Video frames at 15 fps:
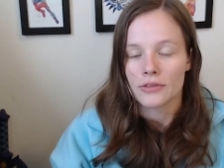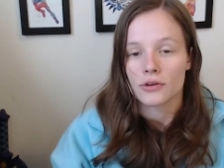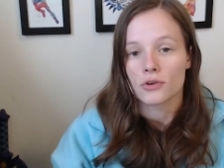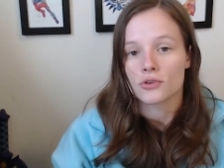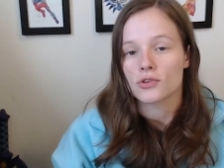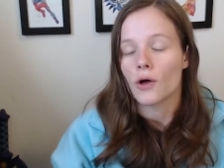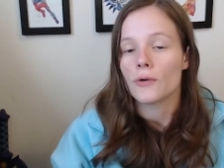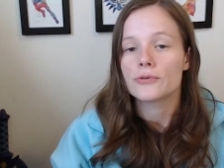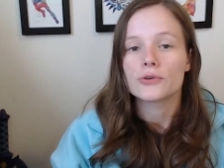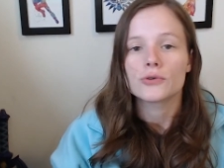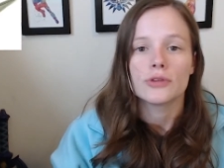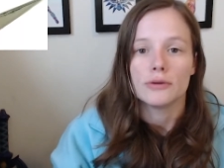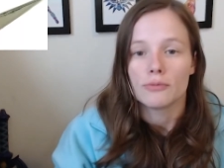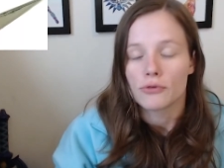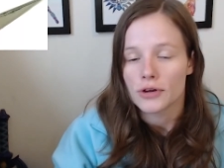There's also
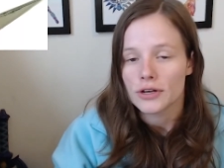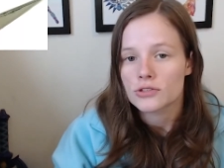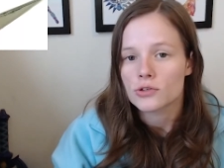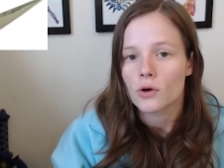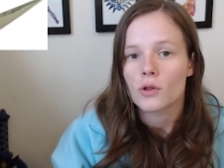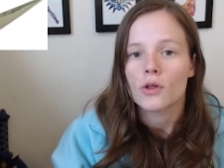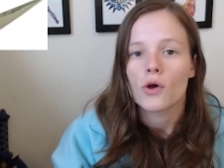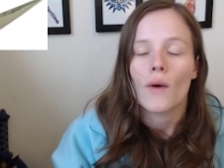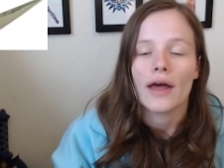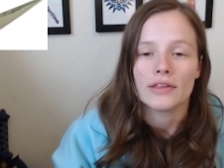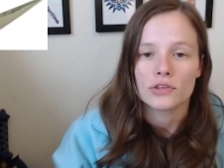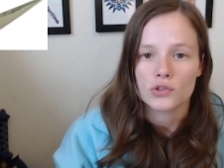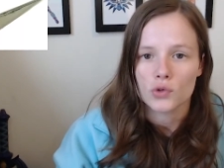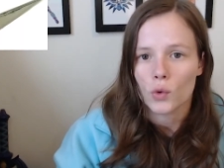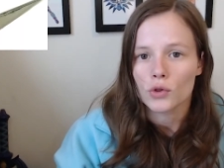the pre-solo
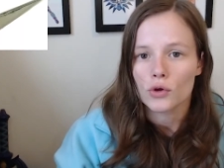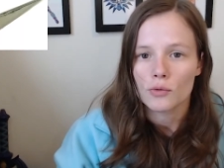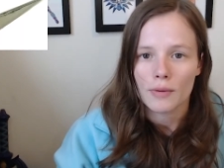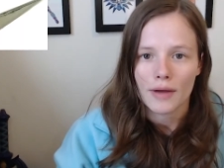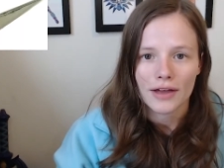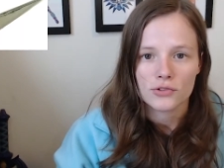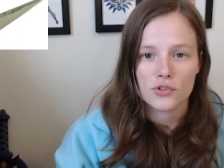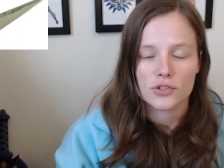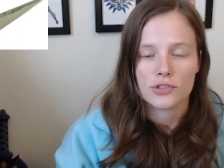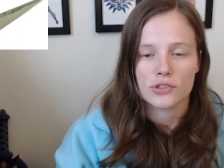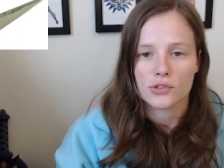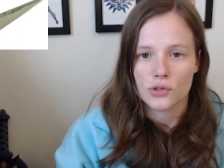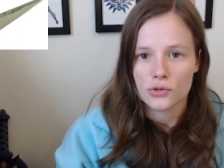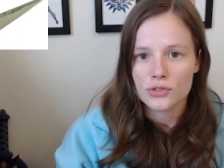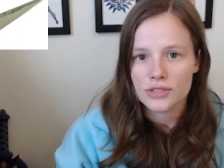and solo badges
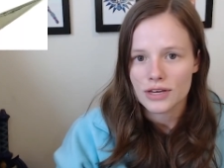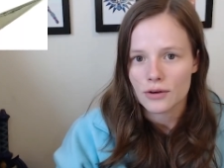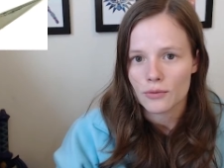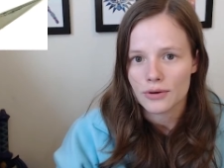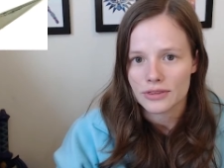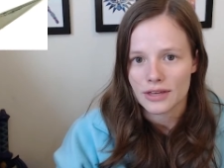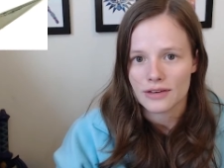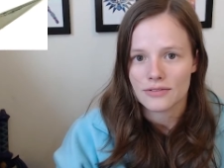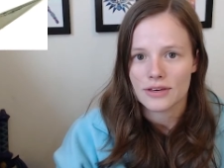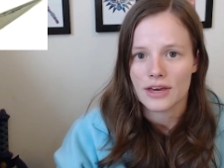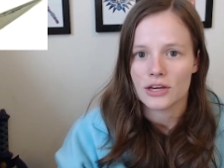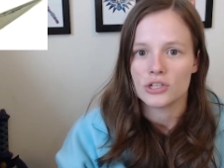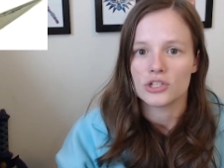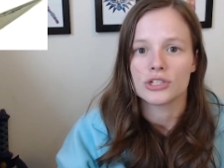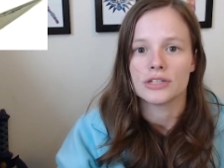associated with
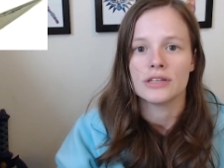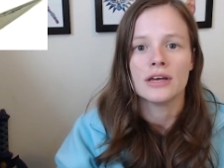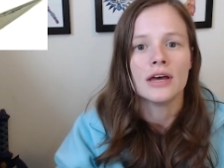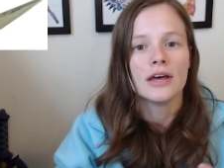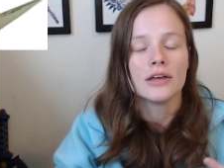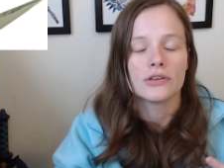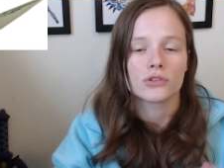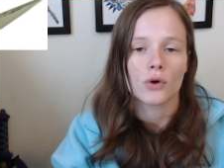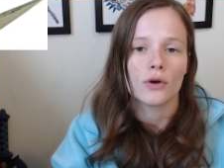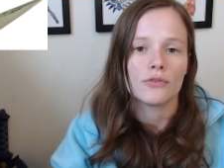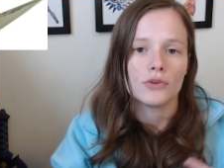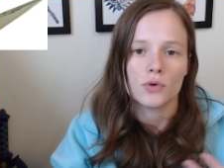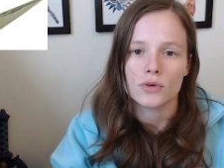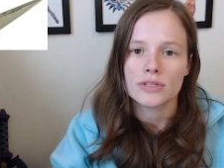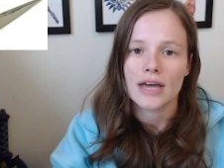aviation. So
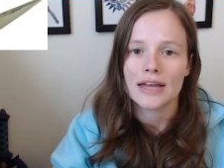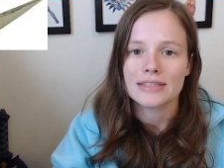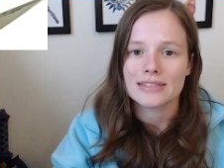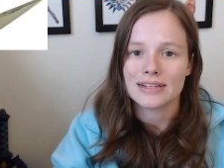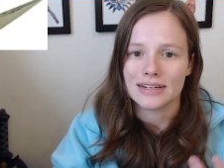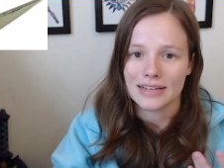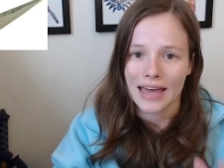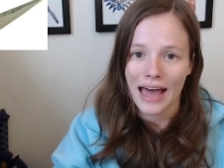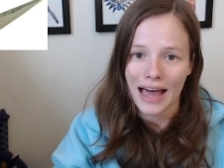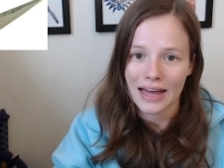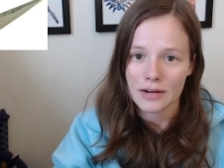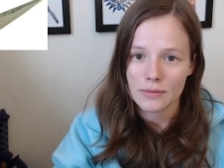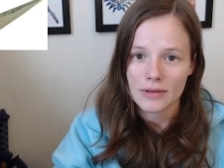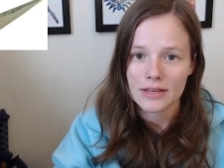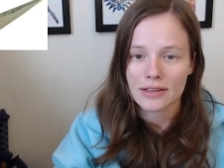if you attend an
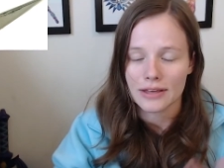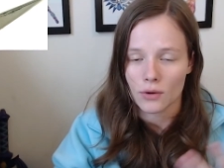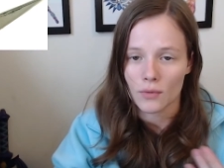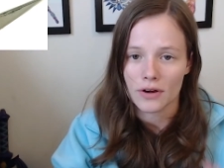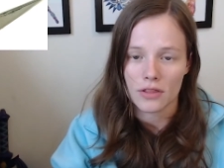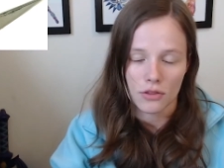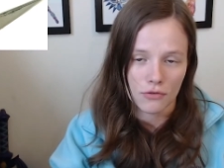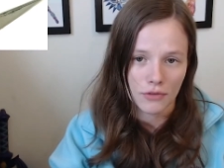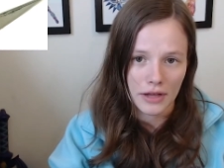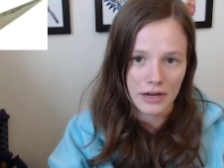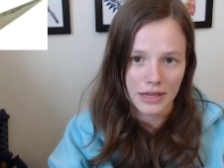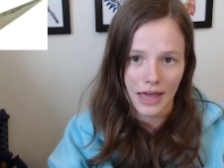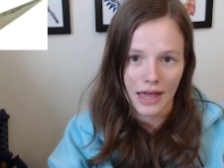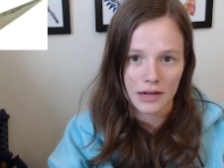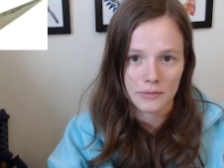academy, like one of the flight
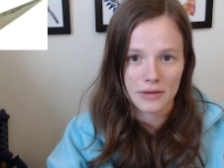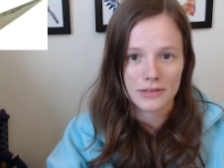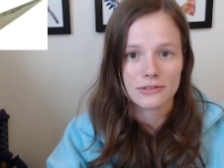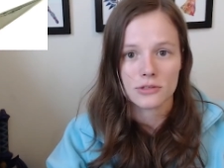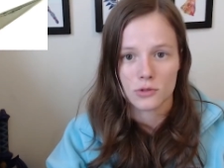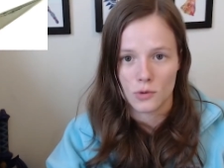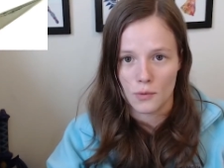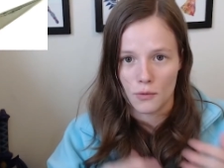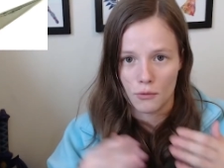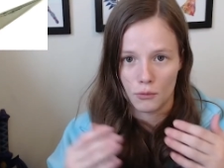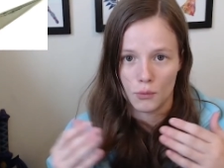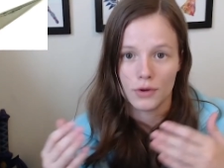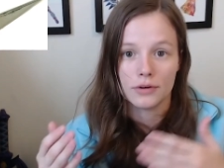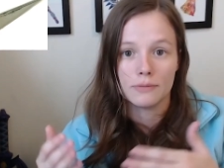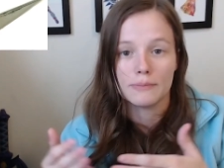academies, you
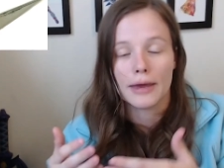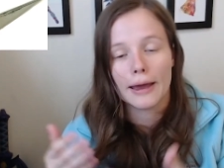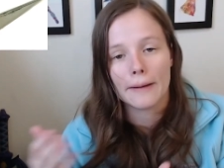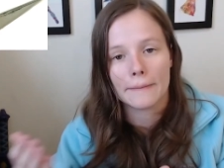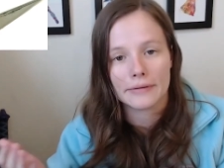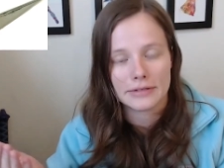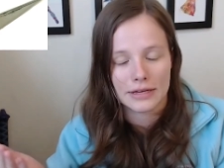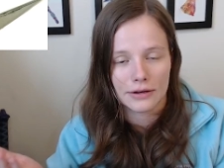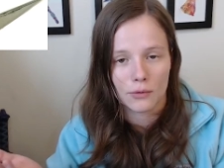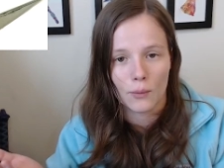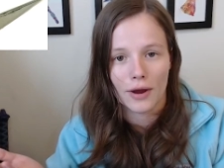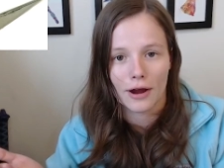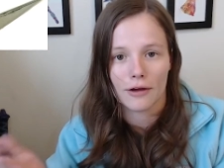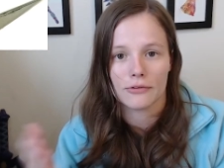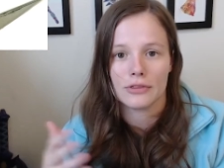would be able to
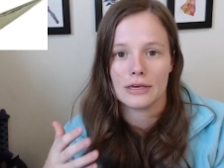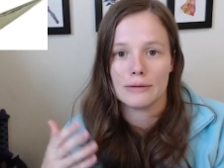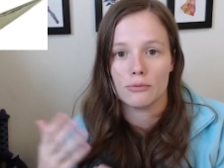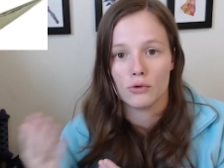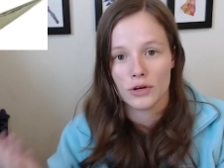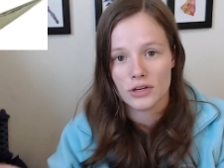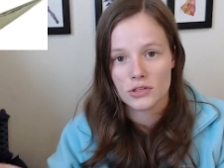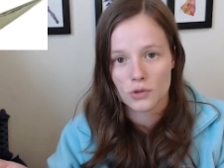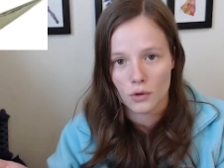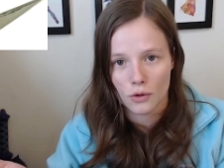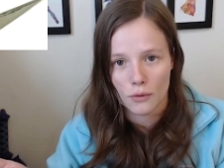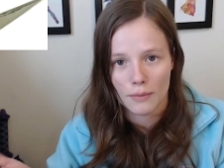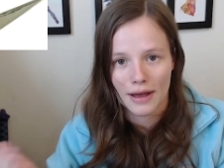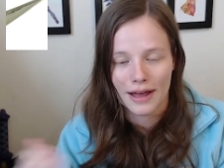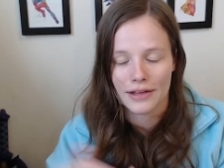wear the
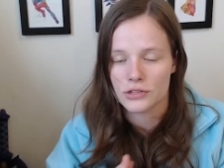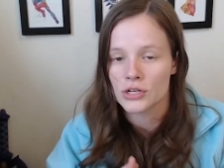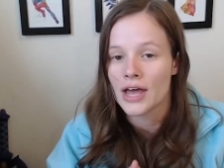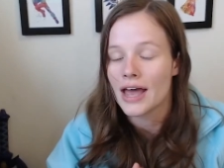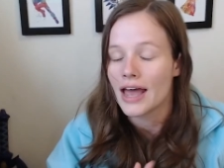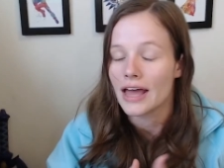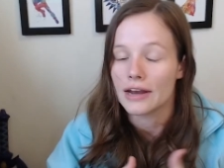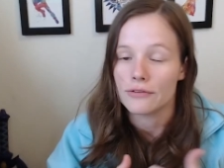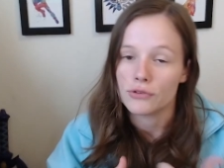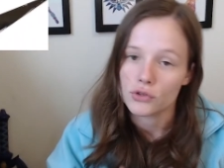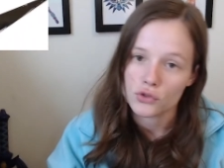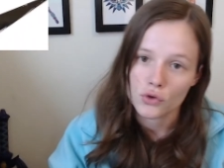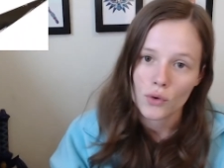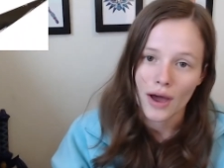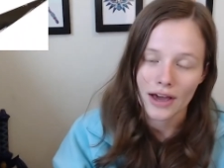pre-solo badge. And if you
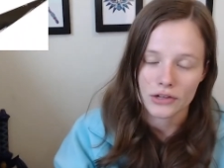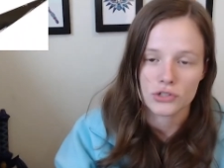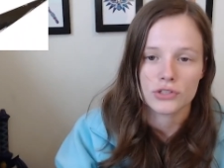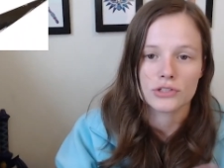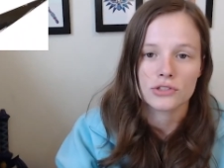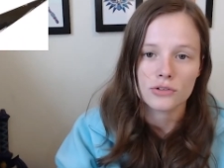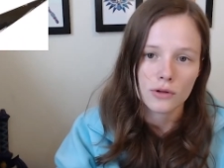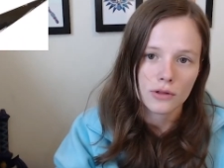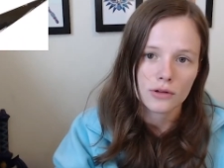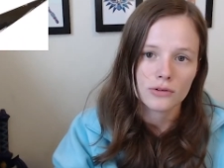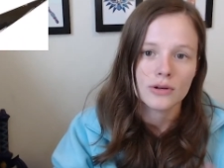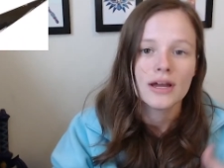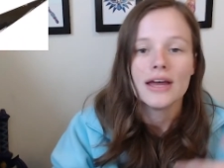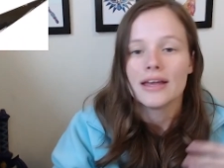do actually solo,